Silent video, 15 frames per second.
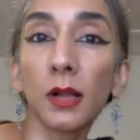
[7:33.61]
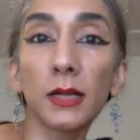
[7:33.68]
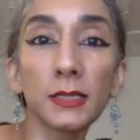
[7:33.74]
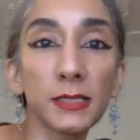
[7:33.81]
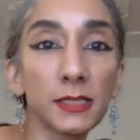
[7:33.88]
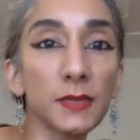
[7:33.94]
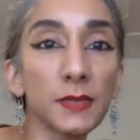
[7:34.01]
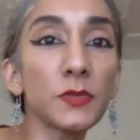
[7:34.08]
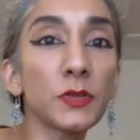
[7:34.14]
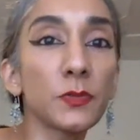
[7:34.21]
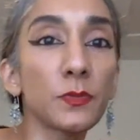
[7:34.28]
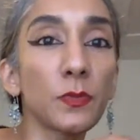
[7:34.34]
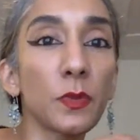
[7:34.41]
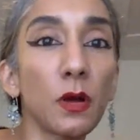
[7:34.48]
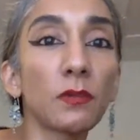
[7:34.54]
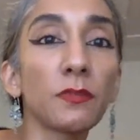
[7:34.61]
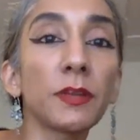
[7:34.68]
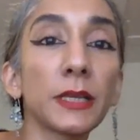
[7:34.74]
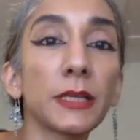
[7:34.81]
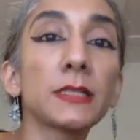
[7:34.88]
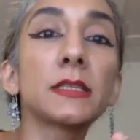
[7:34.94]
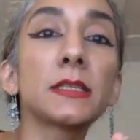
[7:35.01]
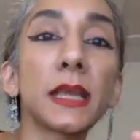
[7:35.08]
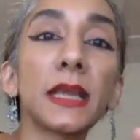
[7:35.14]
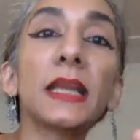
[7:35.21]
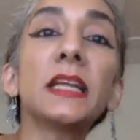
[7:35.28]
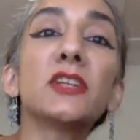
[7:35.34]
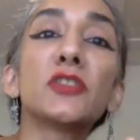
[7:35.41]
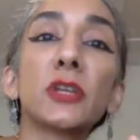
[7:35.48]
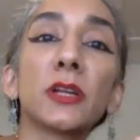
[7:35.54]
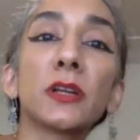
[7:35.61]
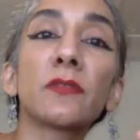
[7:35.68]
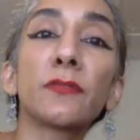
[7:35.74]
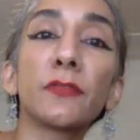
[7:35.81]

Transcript: a symptom of his aging,